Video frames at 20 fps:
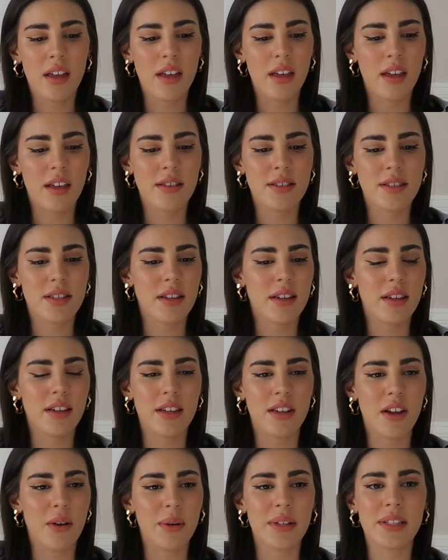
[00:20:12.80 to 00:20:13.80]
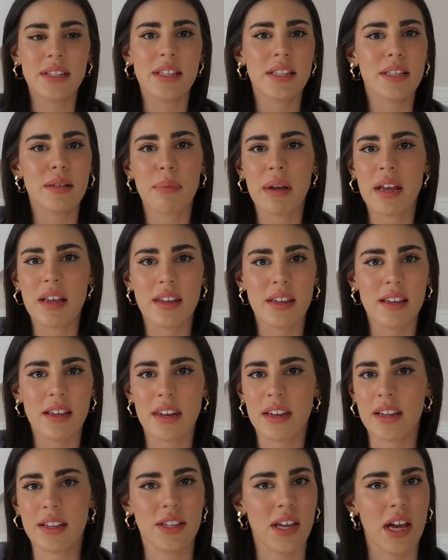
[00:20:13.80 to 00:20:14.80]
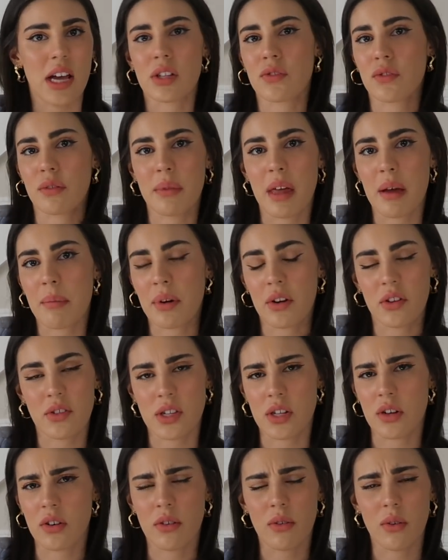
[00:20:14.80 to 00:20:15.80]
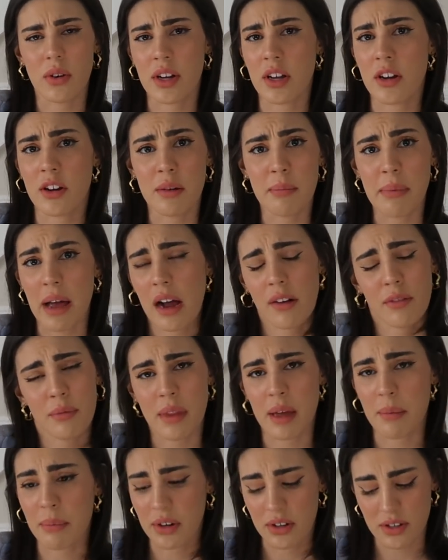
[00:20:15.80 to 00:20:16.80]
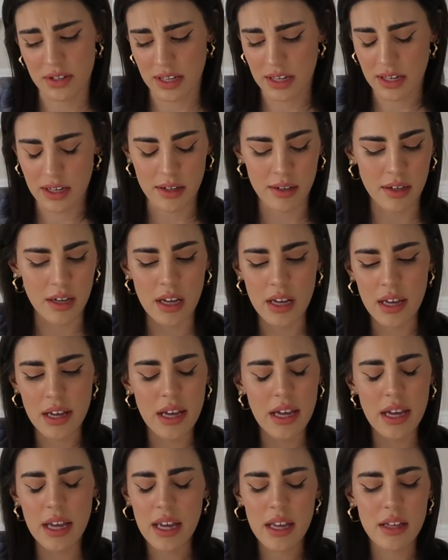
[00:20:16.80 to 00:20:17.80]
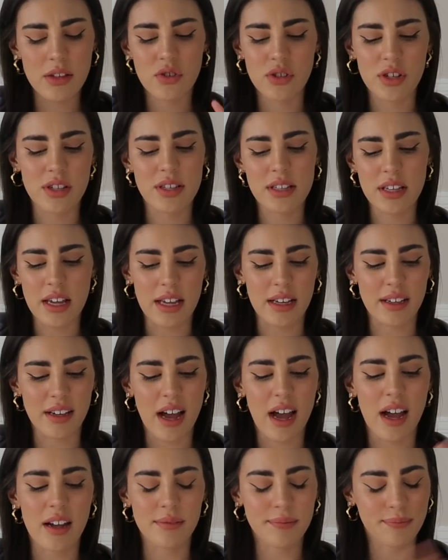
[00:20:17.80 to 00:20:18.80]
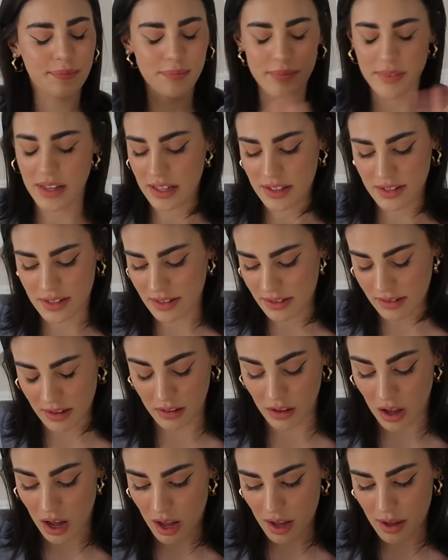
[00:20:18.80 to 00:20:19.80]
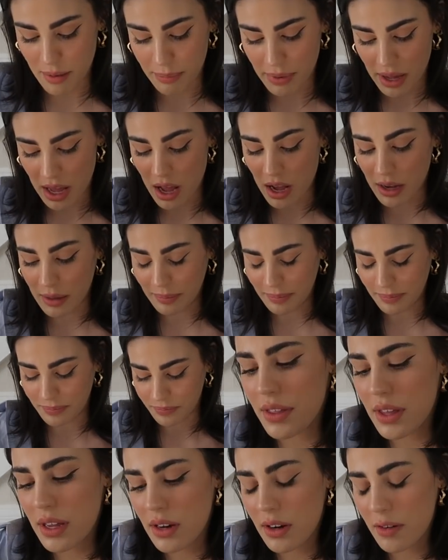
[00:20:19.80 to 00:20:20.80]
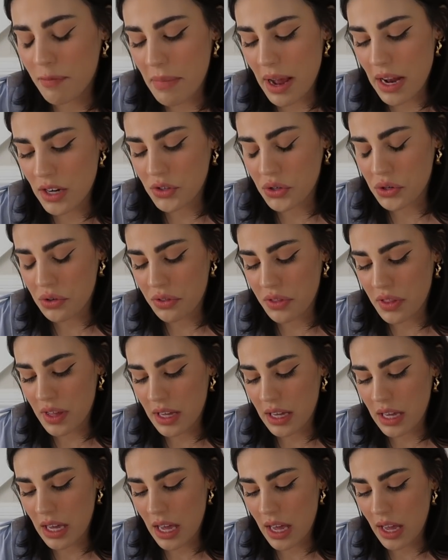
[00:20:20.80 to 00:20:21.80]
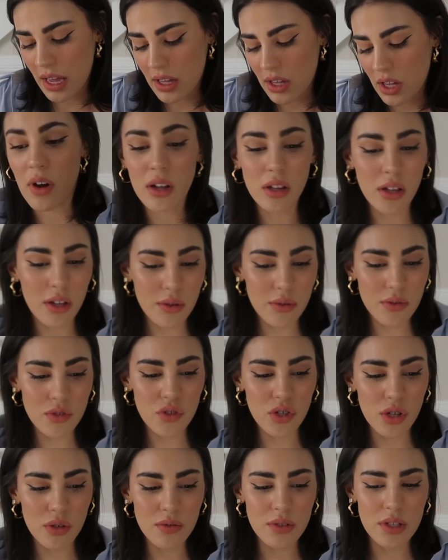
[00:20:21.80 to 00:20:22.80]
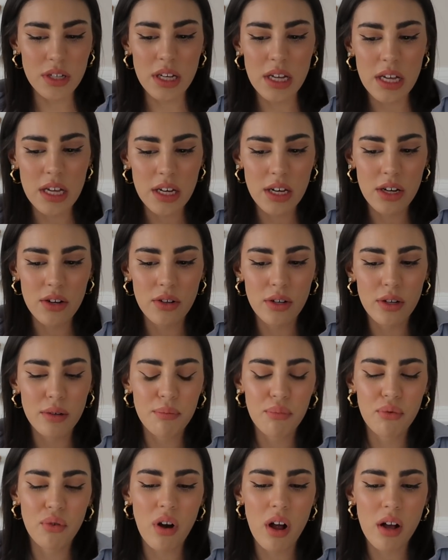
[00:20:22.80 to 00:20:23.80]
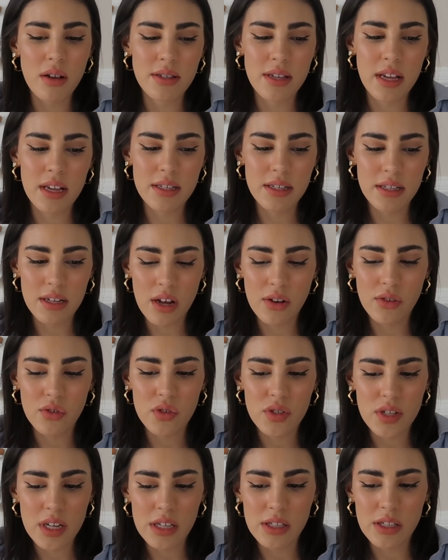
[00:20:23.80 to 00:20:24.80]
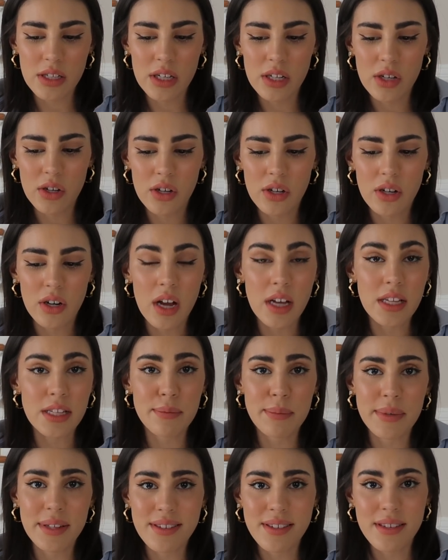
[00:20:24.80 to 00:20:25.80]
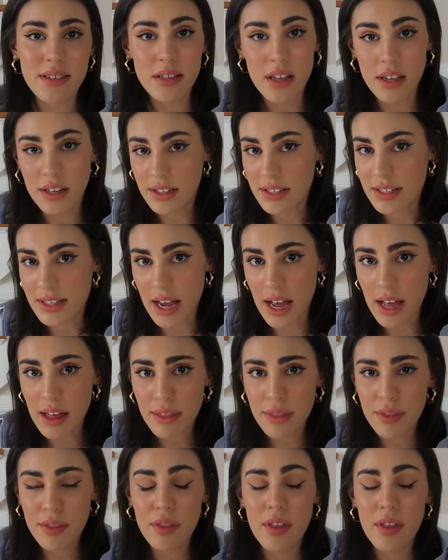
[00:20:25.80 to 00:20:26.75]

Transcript: is, you know, anticipating getting a text from that person, or hearing back from that person. And it's just like, it's a lot. But The Year of Magical Thinking follows Joan Didion in her process and understanding her husband's sudden death,